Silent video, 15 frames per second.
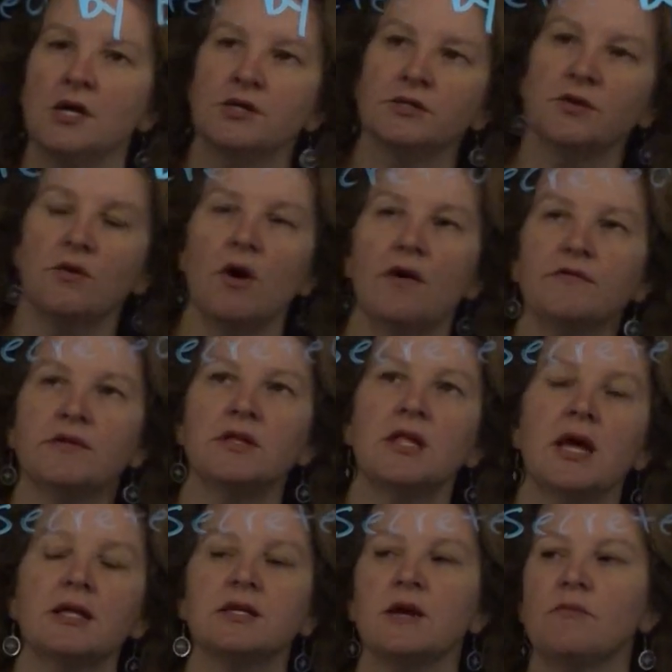So often
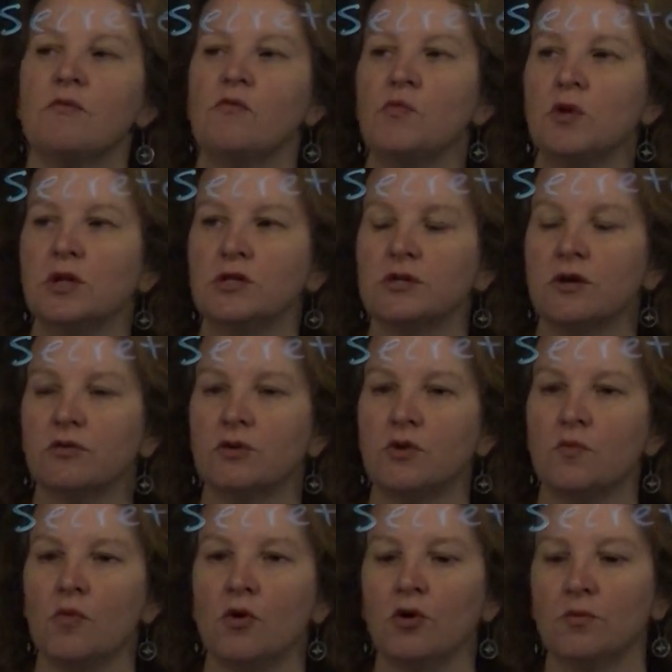that type of immunity is called
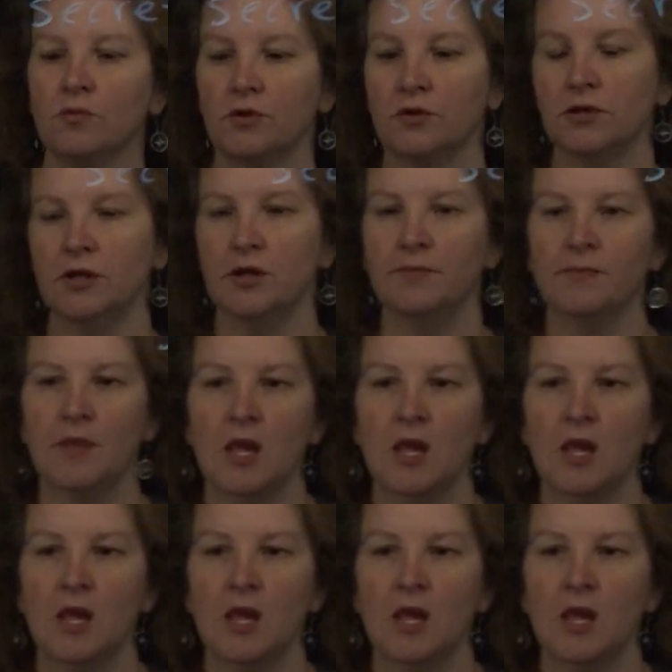humoral immunity.